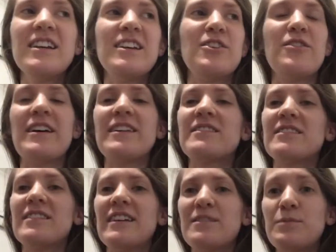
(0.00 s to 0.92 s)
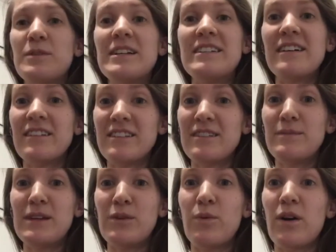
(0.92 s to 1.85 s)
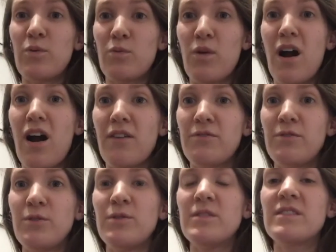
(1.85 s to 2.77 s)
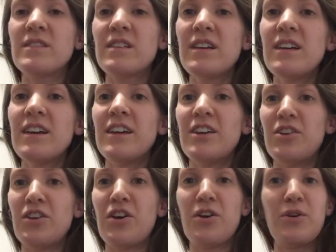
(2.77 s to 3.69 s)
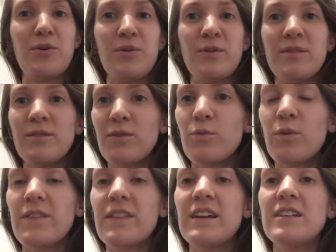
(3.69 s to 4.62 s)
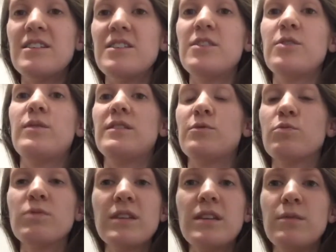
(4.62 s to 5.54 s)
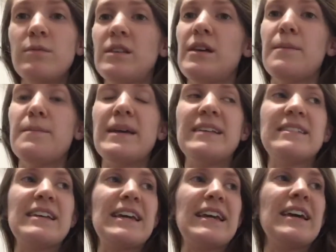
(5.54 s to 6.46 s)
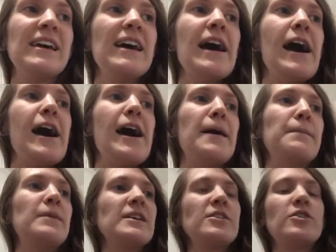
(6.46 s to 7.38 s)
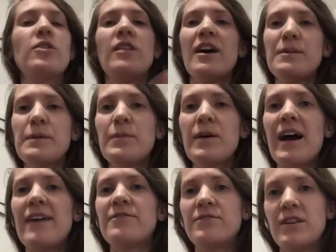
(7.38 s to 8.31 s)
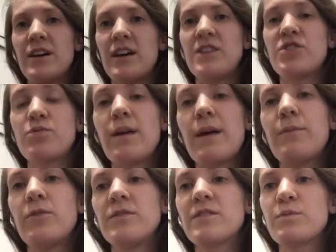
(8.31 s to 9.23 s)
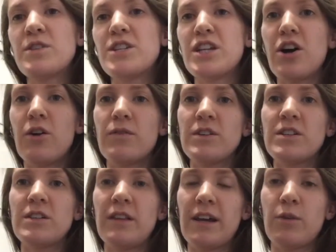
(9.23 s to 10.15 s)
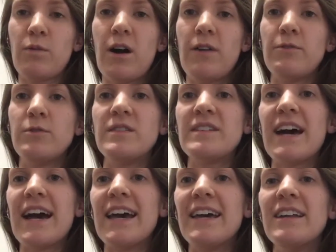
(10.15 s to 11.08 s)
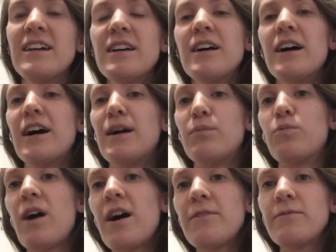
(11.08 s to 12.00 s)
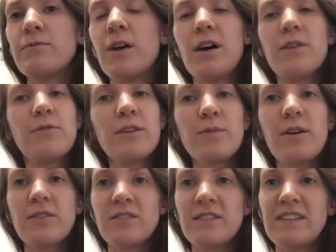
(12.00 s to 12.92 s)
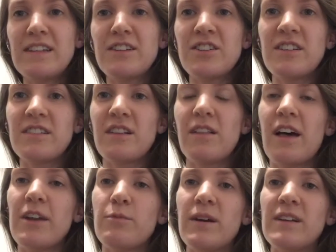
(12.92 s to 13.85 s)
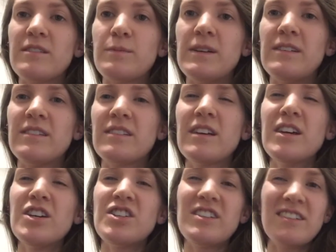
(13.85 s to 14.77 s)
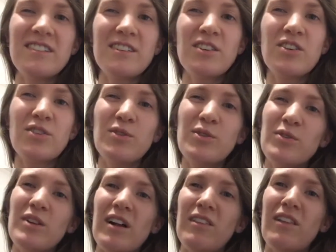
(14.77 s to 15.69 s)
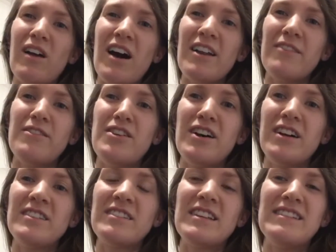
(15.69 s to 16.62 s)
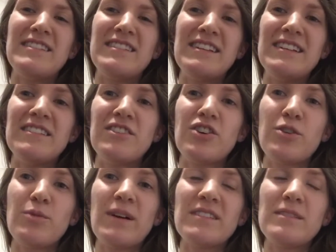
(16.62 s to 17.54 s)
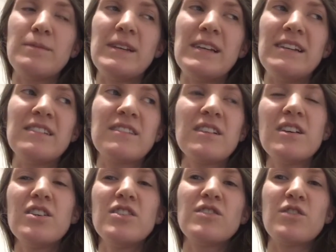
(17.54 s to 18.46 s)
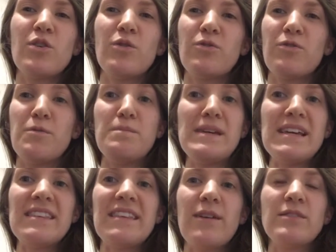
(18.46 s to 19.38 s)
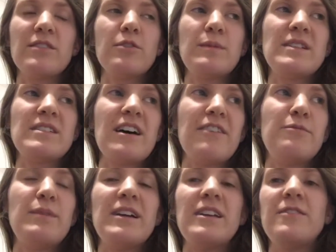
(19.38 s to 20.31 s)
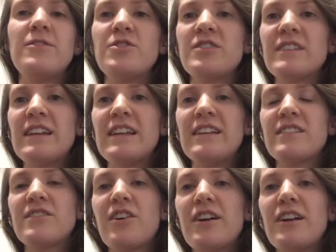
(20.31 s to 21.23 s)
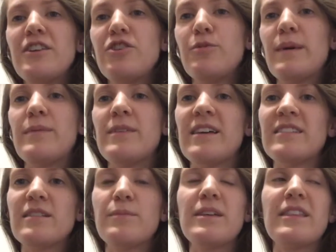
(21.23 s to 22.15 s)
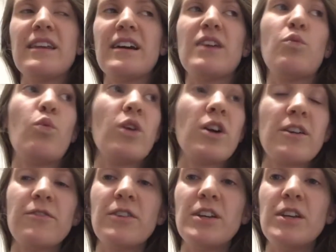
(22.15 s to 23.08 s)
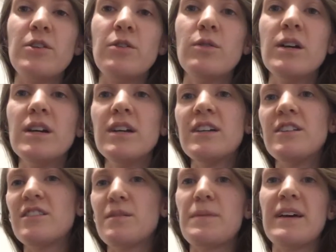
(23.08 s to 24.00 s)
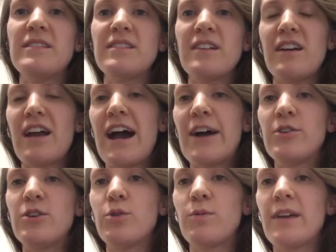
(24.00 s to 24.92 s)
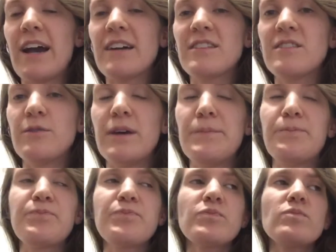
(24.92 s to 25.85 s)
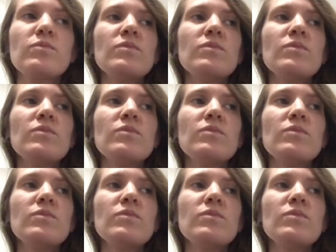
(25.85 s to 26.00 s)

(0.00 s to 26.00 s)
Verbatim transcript: You know, that's that's pretty telling to me what raw foods, you know, what they can do is really, really amazing. Um, but, you know, a lot of people have uh, trouble switching over to like a raw foods diet. Um, raw, uh, Fully Raw Christina, she has a lot of recipes. She does include a lot of nuts and seeds in her recipes. So for me, that was a little bit tough, but if you're just getting started, you know, maybe that's something that can work for you. Just depends on how you react to it.